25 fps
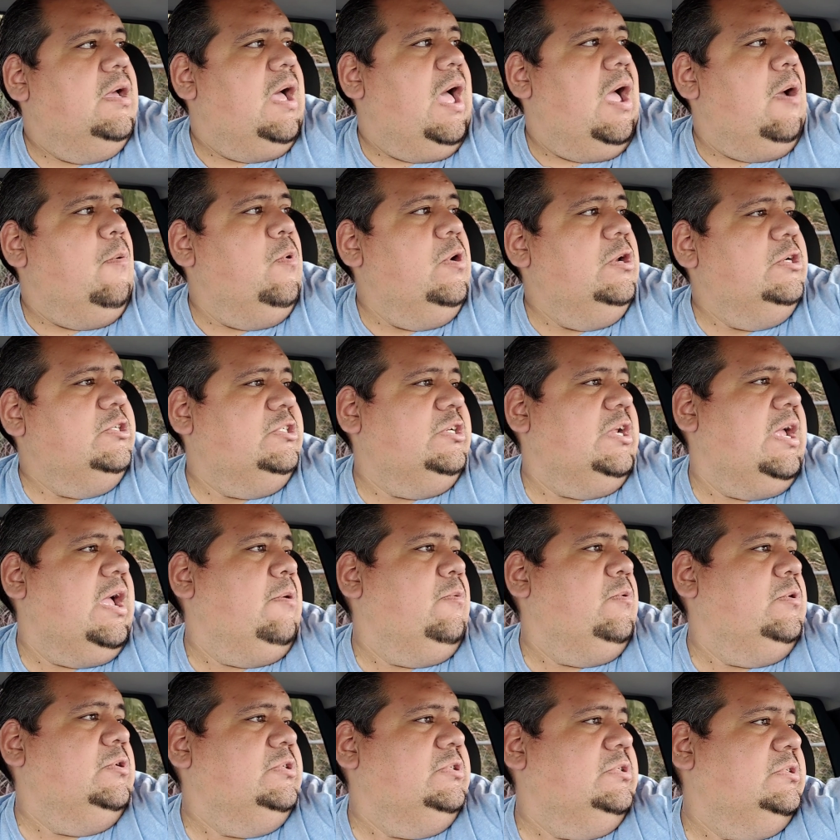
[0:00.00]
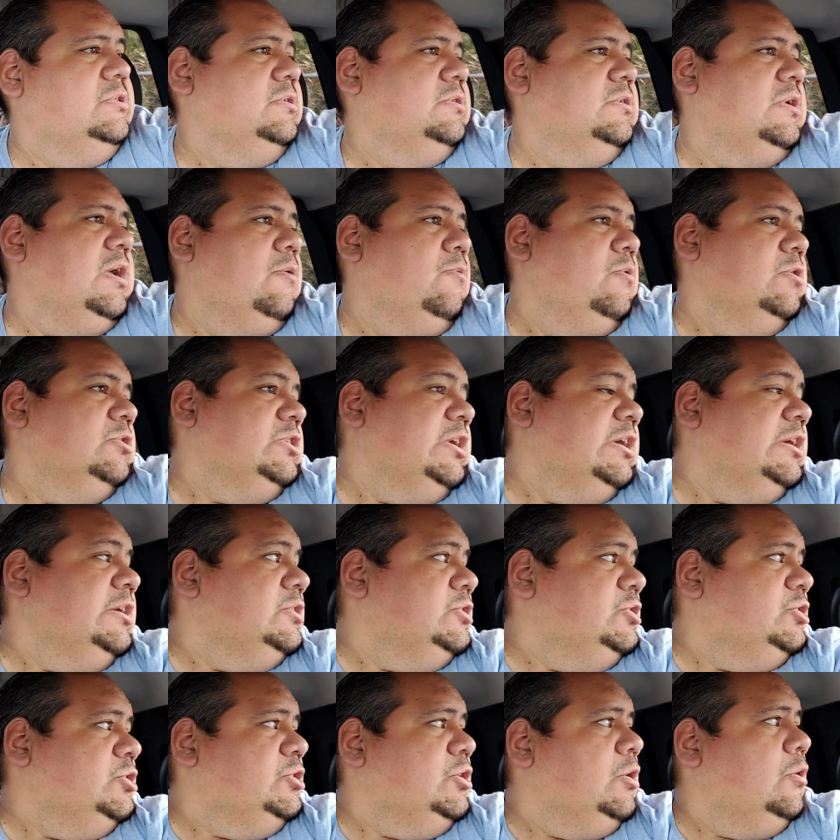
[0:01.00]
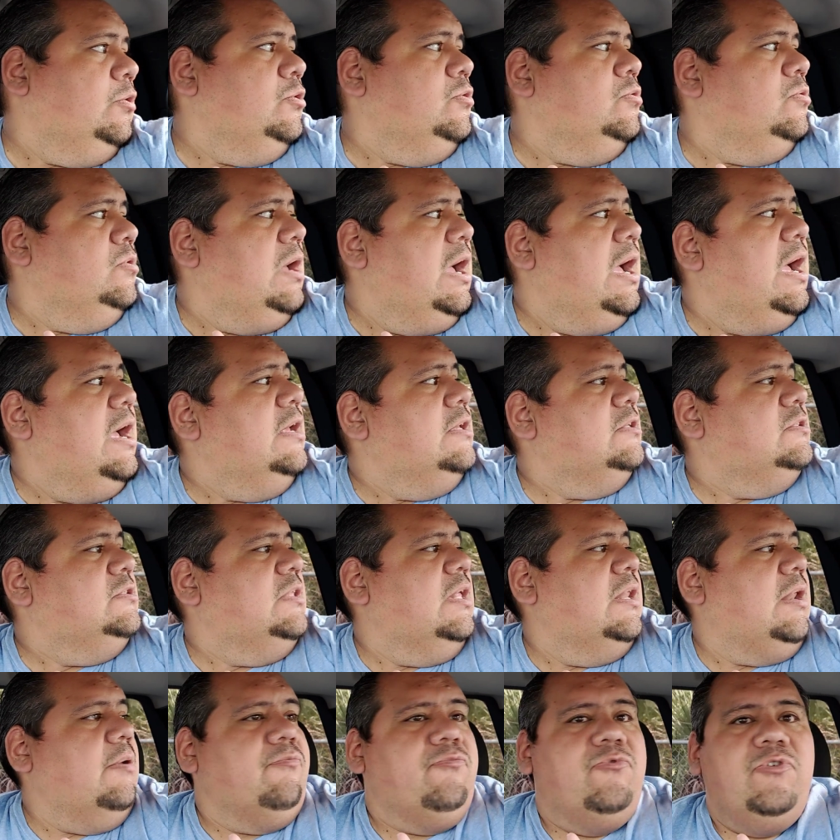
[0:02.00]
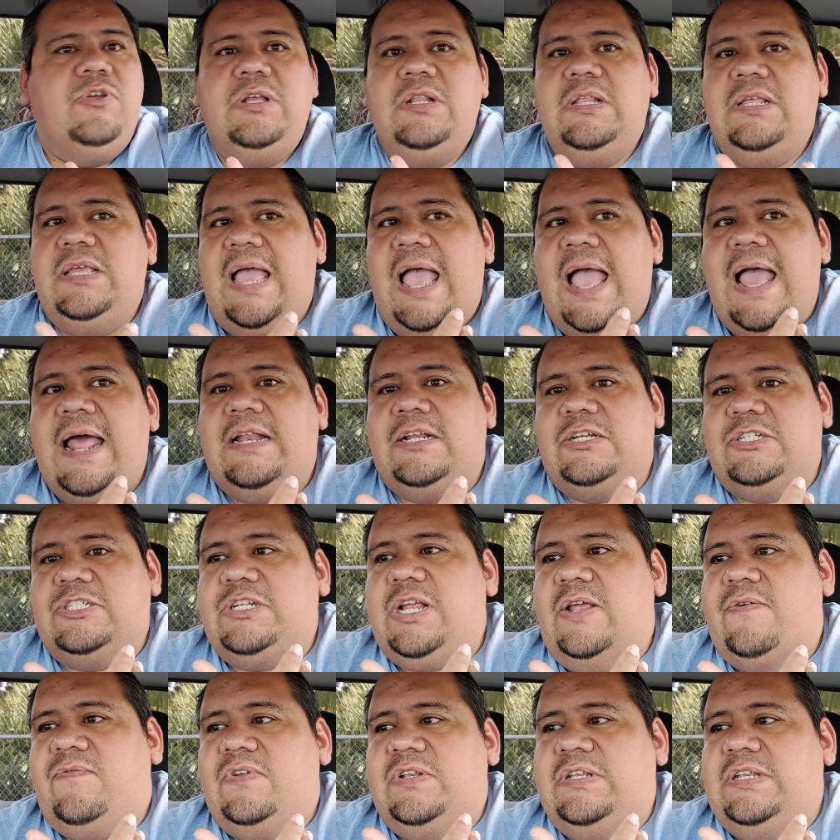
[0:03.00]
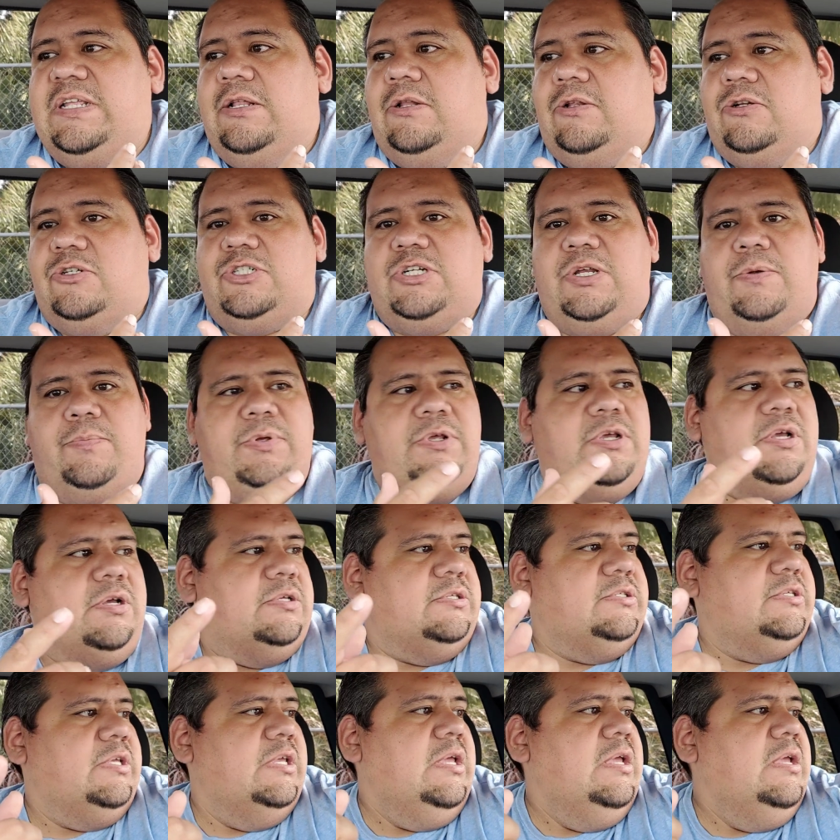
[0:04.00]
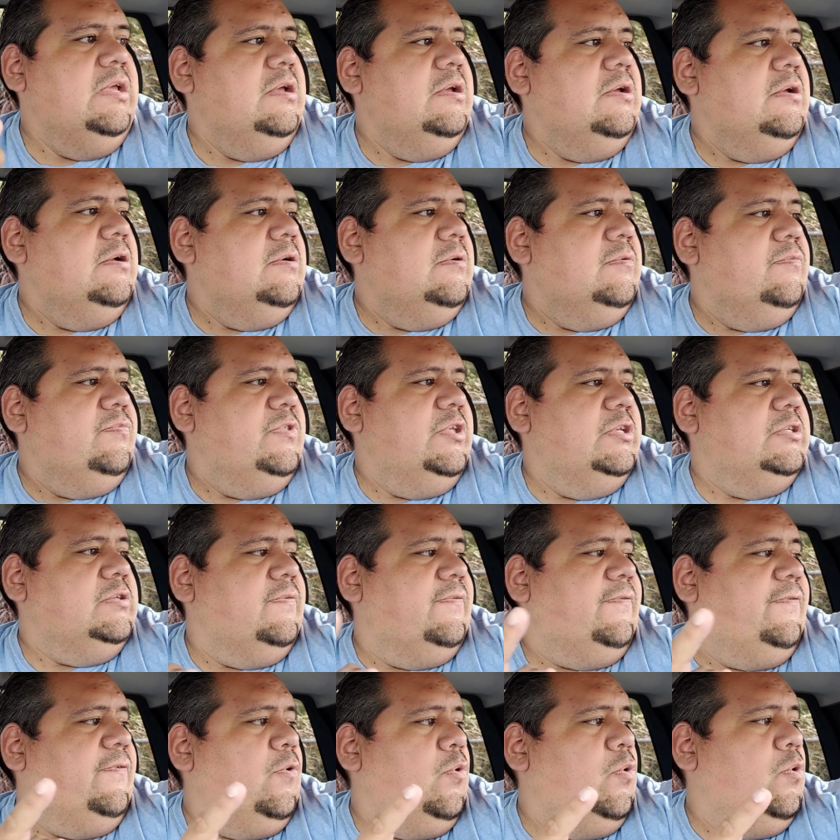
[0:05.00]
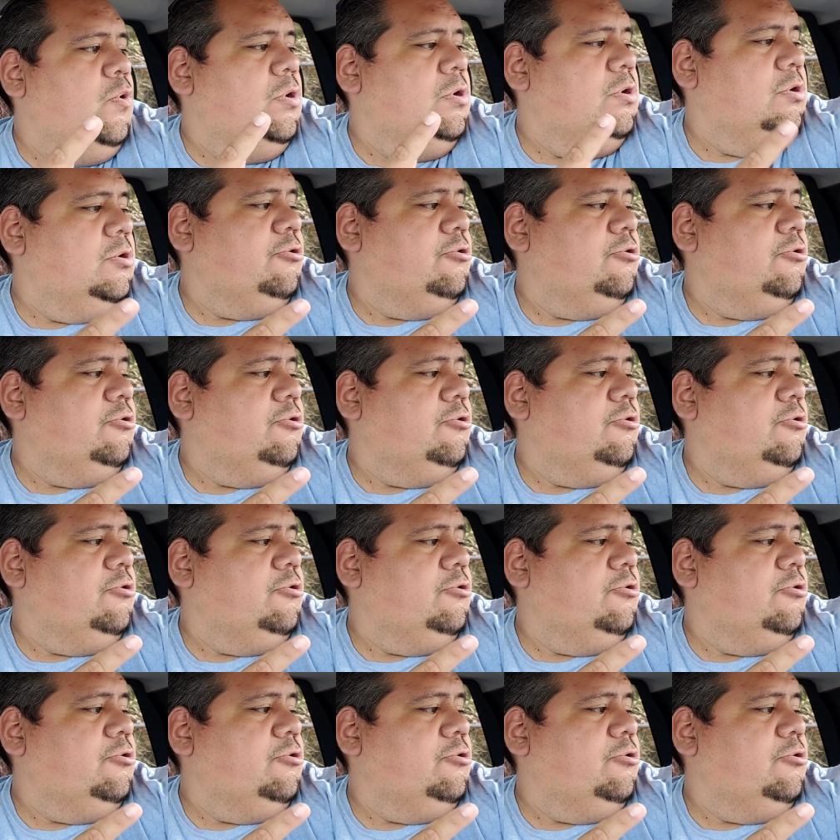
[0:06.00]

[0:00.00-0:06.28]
I wish I could show you guys that I'm really at a Chevy dealership, because there's a Ford,